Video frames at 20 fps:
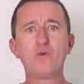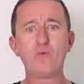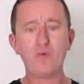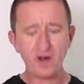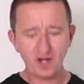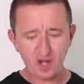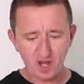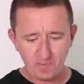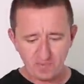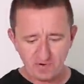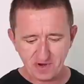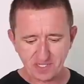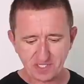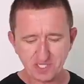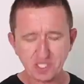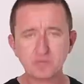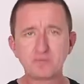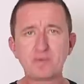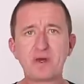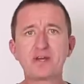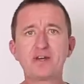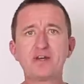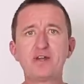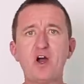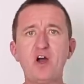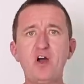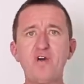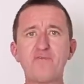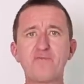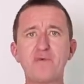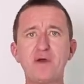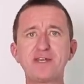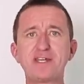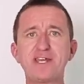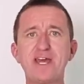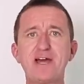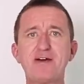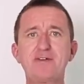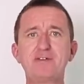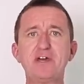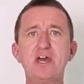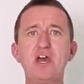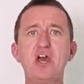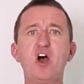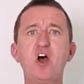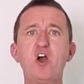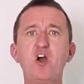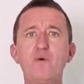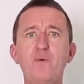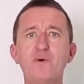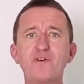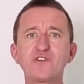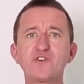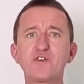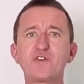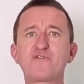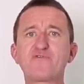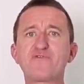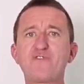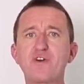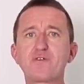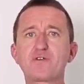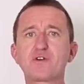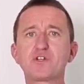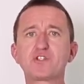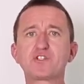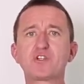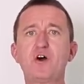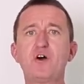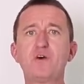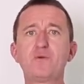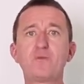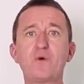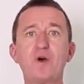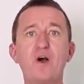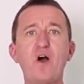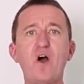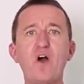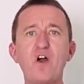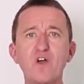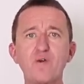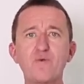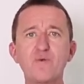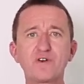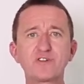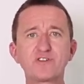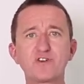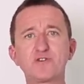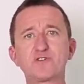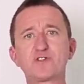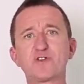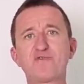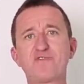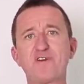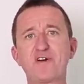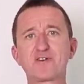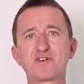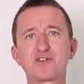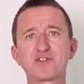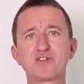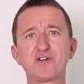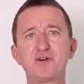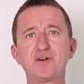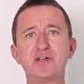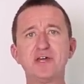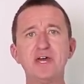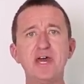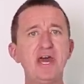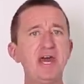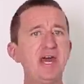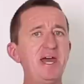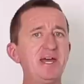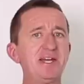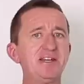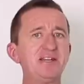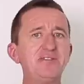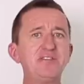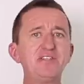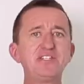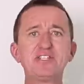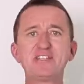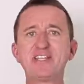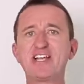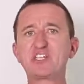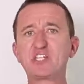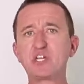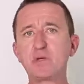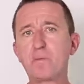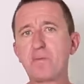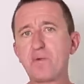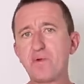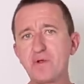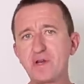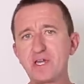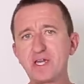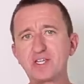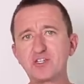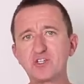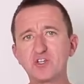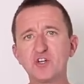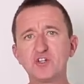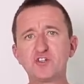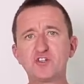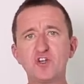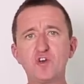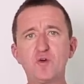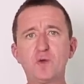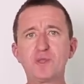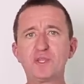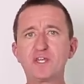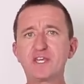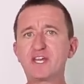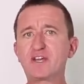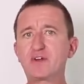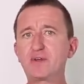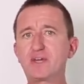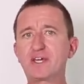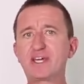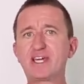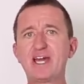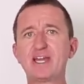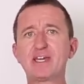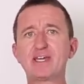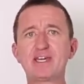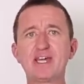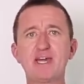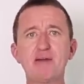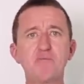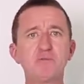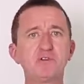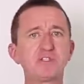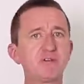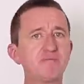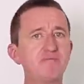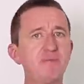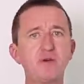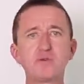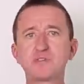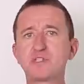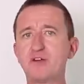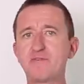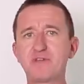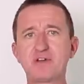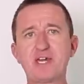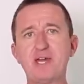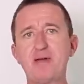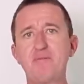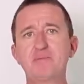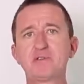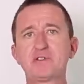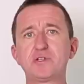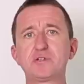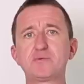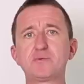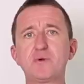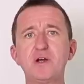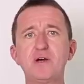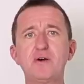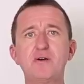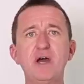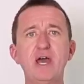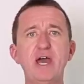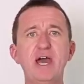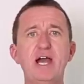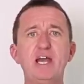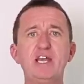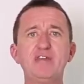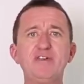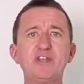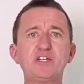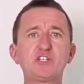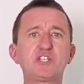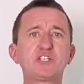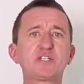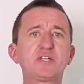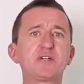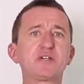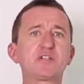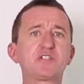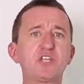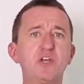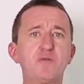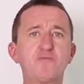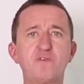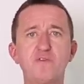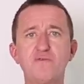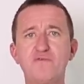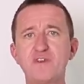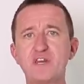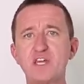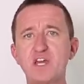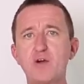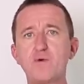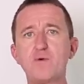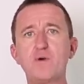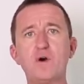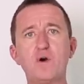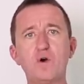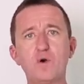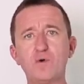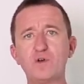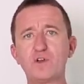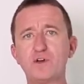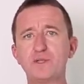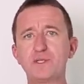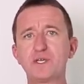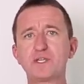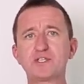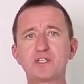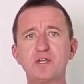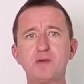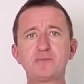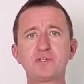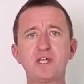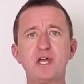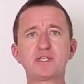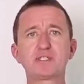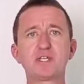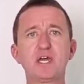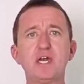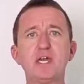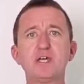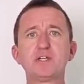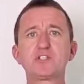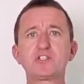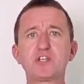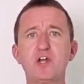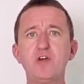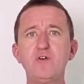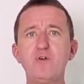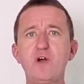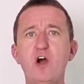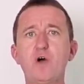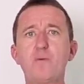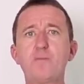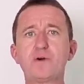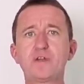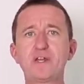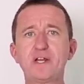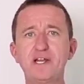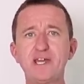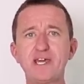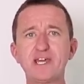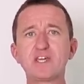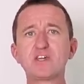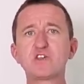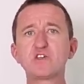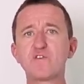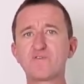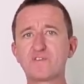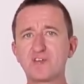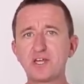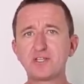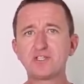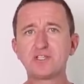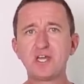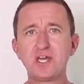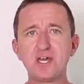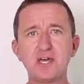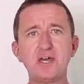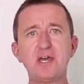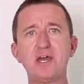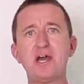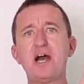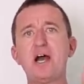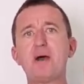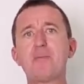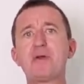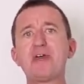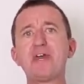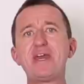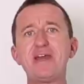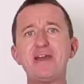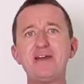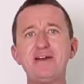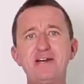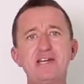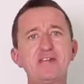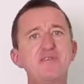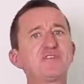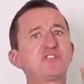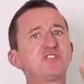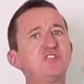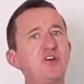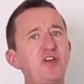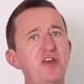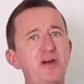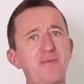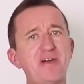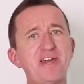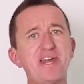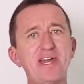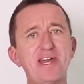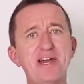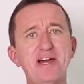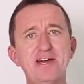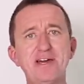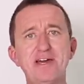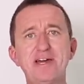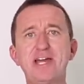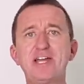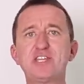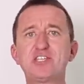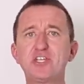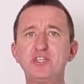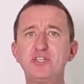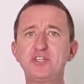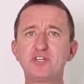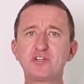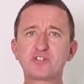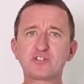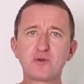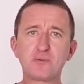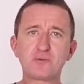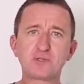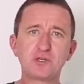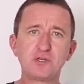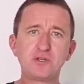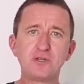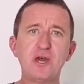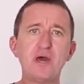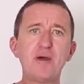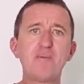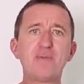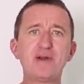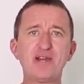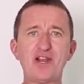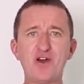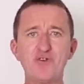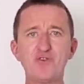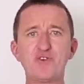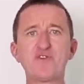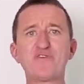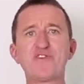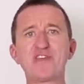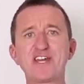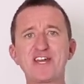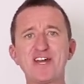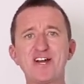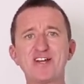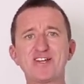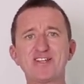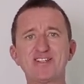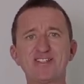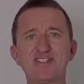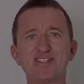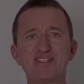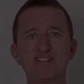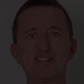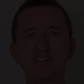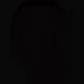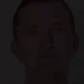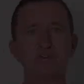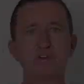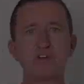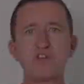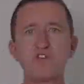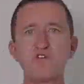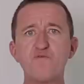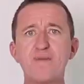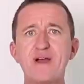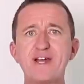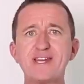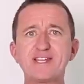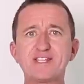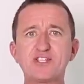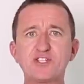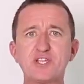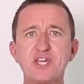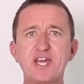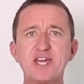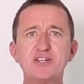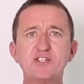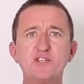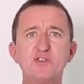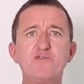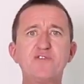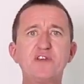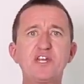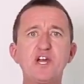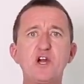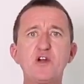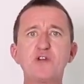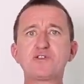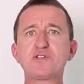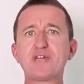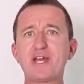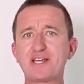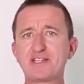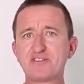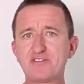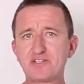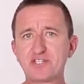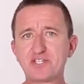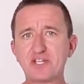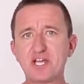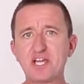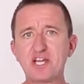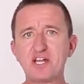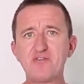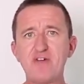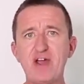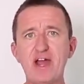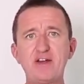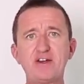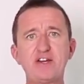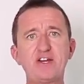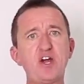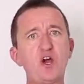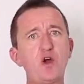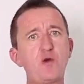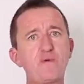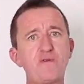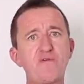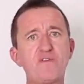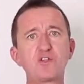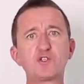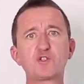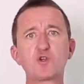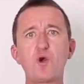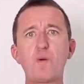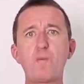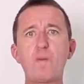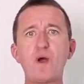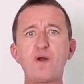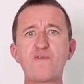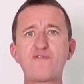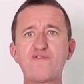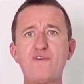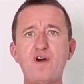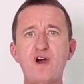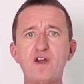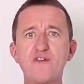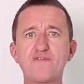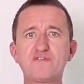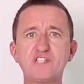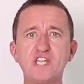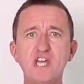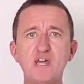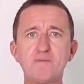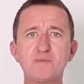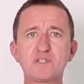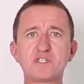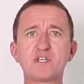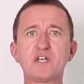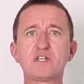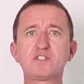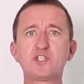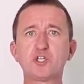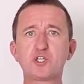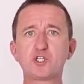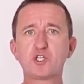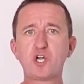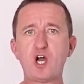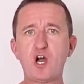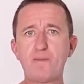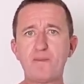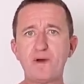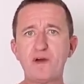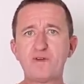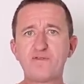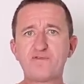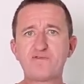when I press this button halfway down, I want you to focus on what I want you to focus on. Now this is actually pretty easy to do on the Nikon and Canon cameras and most other cameras as well. And I've actually done a separate video all on this subject. So I'll put a link, you've guessed it, up here, and if it's not up here, it's in the description below the video. Right, you've made it to the end of the video. Thanks for sticking around, and I hope you've enjoyed my five tips to sharper